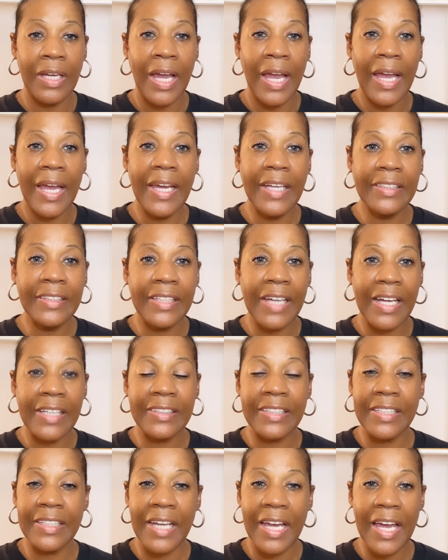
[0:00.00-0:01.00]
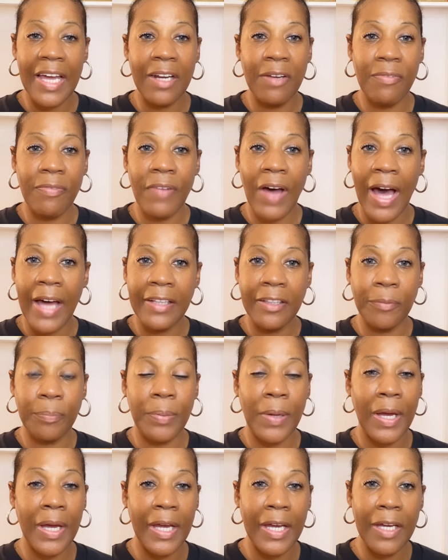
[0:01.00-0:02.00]
It doesn't edify the
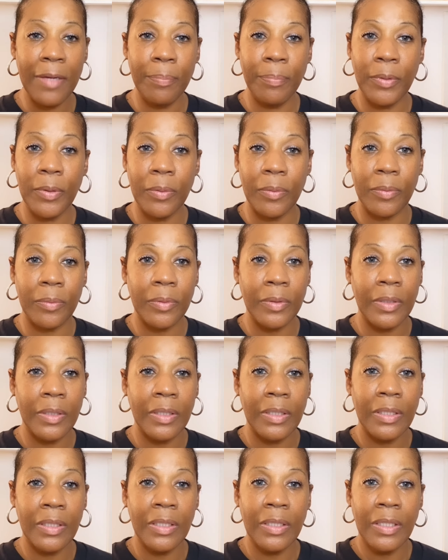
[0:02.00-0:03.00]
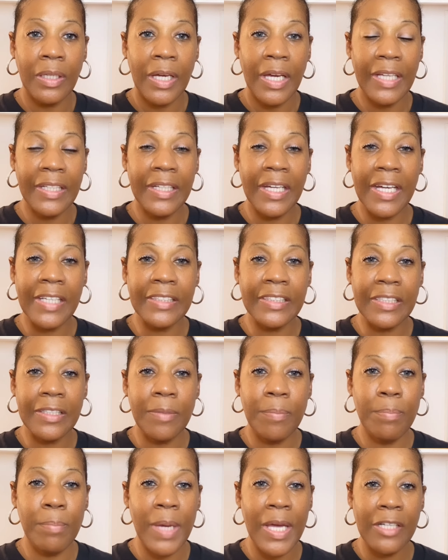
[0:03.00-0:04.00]
people. It
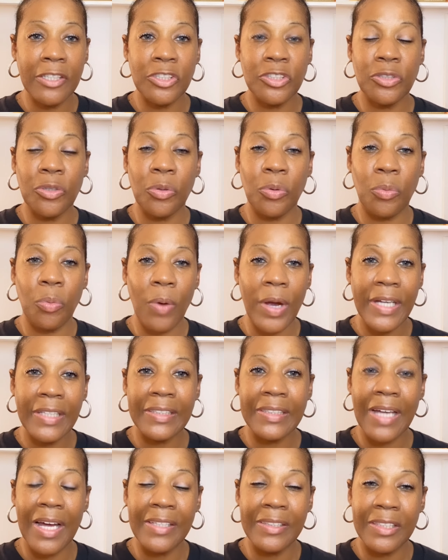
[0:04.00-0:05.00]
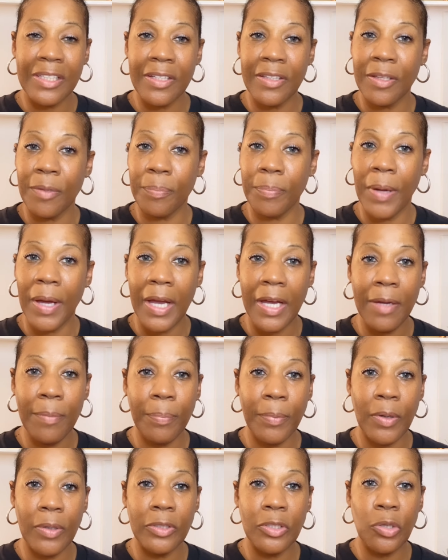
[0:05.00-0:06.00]
doesn't minister grace unto the
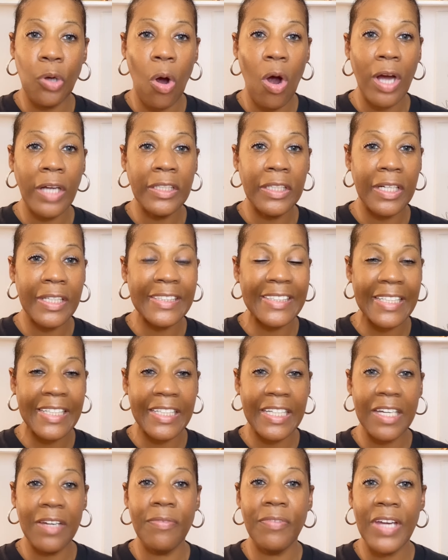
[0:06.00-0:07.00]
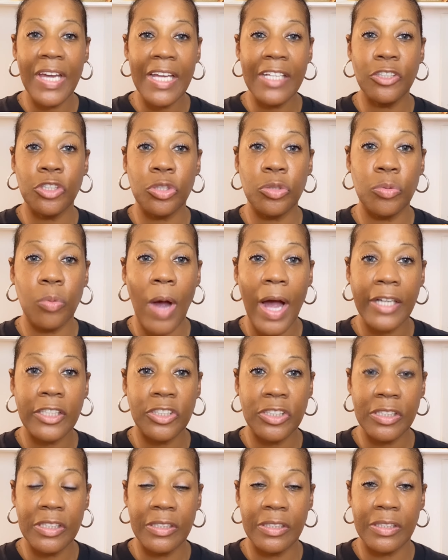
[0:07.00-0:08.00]
people, nor does it give
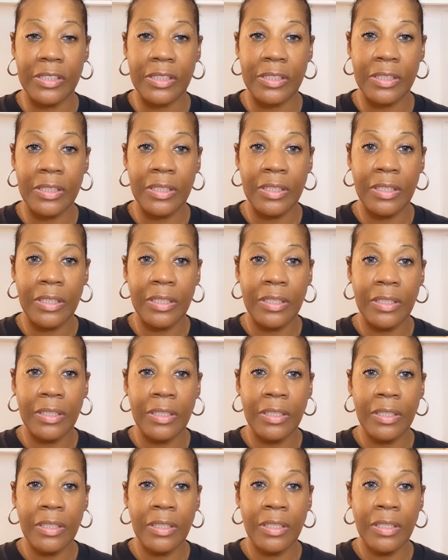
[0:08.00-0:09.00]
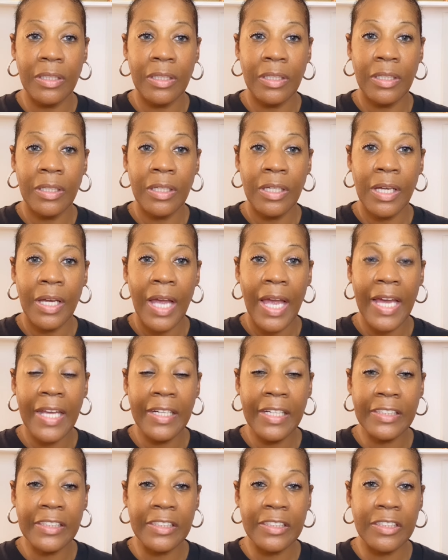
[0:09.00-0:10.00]
instructions. And
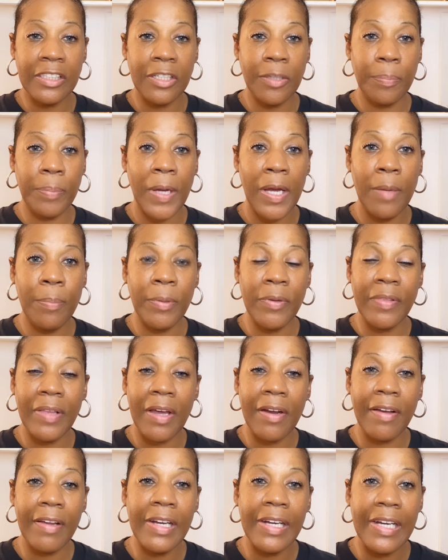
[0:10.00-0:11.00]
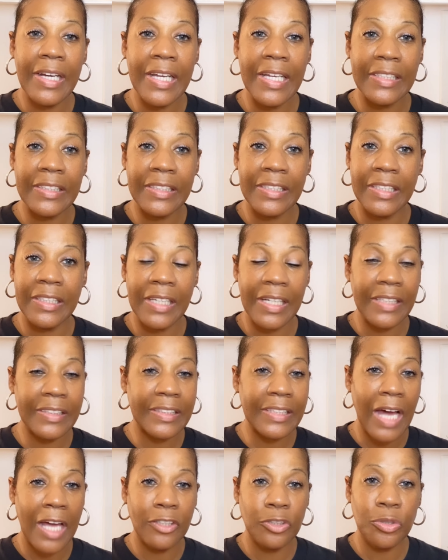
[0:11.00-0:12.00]
this is to the people that are listening. It's
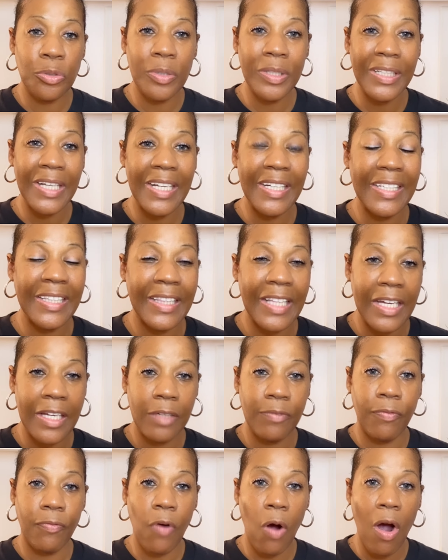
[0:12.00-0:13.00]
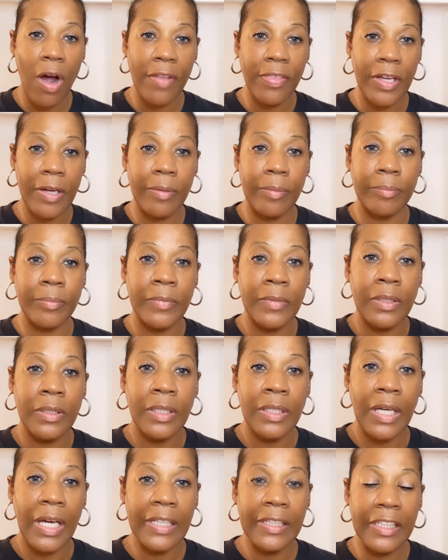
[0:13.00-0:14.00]
not doing anything for them.
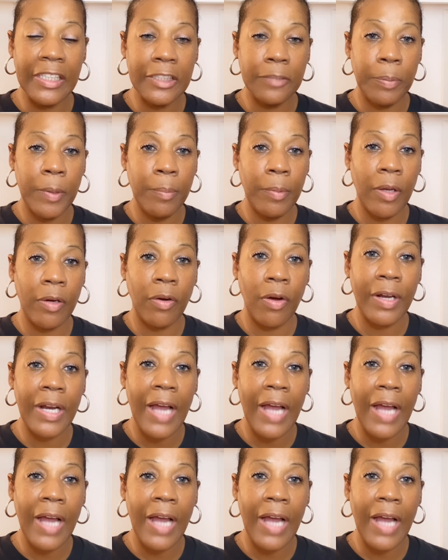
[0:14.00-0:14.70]
And these people are going